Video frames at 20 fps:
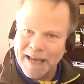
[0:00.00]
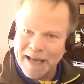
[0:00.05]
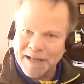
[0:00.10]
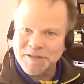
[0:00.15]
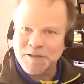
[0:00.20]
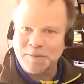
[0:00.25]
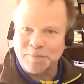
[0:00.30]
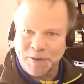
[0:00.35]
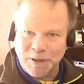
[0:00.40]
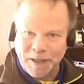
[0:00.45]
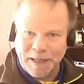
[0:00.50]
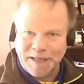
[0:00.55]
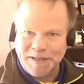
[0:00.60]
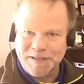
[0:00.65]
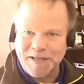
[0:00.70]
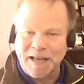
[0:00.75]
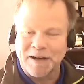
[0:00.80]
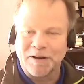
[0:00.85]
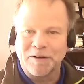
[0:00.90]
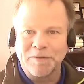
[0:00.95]
has a
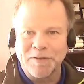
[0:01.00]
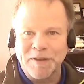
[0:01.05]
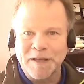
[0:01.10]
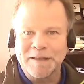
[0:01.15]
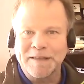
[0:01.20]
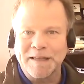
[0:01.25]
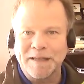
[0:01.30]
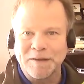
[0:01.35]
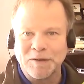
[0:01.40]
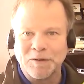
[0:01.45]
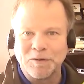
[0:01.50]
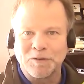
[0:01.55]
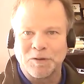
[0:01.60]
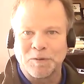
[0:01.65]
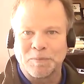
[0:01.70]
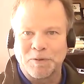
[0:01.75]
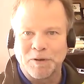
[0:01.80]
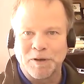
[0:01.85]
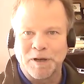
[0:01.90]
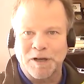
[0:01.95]
place. I don't think that
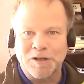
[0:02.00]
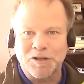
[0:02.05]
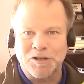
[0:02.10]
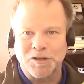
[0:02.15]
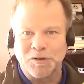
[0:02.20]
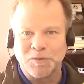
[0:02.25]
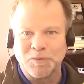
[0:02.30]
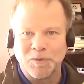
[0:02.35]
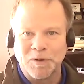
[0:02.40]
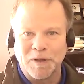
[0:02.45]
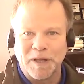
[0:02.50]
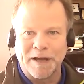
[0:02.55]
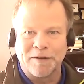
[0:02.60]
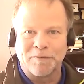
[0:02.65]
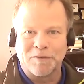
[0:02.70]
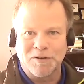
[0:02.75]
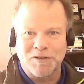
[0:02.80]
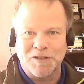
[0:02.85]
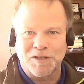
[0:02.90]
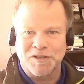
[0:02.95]
local production will
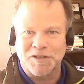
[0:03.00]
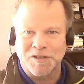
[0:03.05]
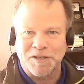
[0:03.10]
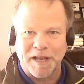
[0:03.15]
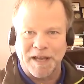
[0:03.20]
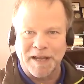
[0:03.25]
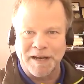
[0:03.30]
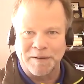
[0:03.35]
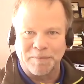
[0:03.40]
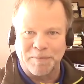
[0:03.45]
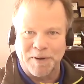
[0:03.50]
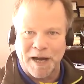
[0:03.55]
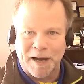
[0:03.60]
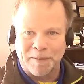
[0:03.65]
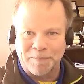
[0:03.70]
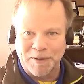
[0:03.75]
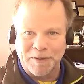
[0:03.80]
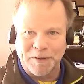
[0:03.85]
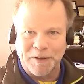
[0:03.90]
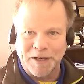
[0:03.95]
ever sustain a
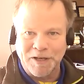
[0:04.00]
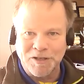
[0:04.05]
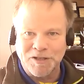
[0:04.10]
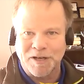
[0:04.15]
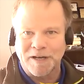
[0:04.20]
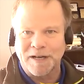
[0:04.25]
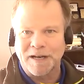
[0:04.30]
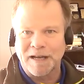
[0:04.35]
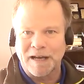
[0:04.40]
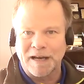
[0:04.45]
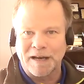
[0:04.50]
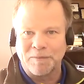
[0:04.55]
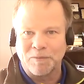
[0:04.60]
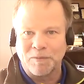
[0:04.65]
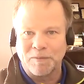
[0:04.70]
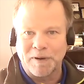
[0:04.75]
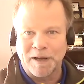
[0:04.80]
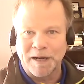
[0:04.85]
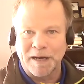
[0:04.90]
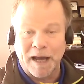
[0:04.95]
population. Uh,
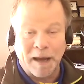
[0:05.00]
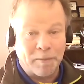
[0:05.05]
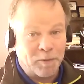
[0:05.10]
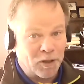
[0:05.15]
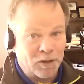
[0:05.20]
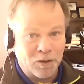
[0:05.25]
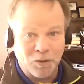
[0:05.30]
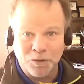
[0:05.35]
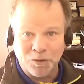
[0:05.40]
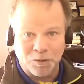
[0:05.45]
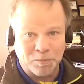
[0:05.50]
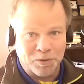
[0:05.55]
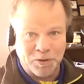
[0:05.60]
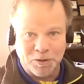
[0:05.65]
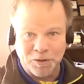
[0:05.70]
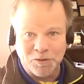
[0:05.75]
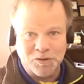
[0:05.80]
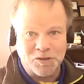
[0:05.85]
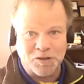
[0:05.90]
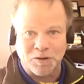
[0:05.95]
and I'm a local
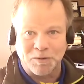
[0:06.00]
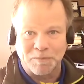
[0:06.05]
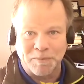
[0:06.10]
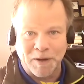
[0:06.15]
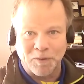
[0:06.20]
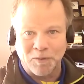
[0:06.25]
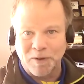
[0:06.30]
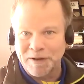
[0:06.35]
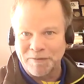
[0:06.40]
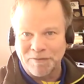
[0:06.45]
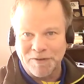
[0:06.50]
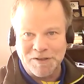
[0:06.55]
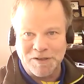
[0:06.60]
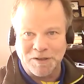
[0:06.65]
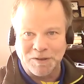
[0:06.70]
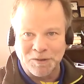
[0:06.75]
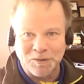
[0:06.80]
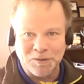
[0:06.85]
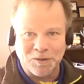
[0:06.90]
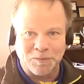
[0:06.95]
producer. My wife is
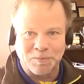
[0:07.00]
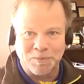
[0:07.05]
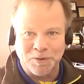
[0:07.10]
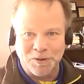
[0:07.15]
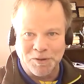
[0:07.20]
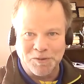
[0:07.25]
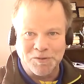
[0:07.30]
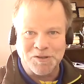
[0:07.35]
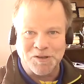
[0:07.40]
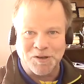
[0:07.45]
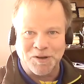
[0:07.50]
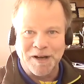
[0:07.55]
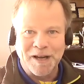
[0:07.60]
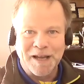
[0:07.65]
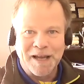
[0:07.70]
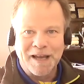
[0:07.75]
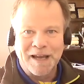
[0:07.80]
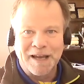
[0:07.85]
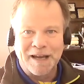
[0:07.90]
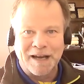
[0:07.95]
a local producer.
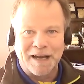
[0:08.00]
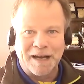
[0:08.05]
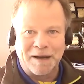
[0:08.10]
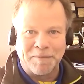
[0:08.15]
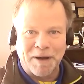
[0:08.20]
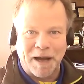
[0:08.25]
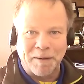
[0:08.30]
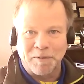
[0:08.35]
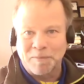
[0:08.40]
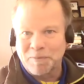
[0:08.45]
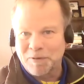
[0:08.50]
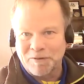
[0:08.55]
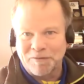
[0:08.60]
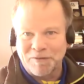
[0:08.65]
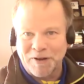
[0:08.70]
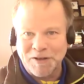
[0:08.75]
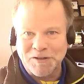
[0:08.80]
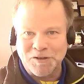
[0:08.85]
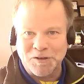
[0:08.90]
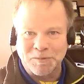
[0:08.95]
Um, I'm a
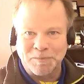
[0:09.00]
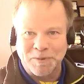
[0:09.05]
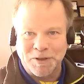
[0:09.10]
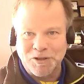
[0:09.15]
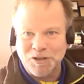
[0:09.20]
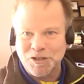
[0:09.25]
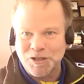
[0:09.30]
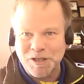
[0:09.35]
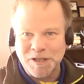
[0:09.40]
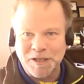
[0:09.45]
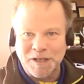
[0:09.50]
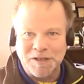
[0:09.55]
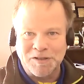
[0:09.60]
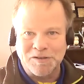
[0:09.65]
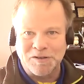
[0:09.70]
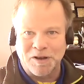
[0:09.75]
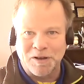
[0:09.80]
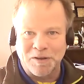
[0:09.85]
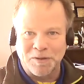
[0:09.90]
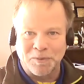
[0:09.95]
professor, but she
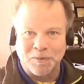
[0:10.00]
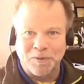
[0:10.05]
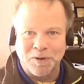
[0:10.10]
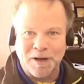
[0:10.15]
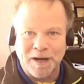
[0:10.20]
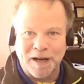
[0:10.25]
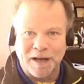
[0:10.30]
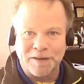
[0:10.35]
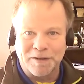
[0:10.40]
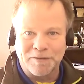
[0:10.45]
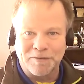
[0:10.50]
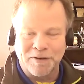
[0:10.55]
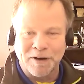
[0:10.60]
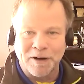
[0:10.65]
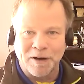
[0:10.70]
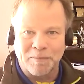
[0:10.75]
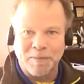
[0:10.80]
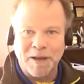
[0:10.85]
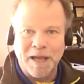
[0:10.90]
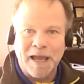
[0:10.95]
does all the work on the
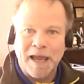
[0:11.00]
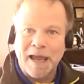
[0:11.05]
farm.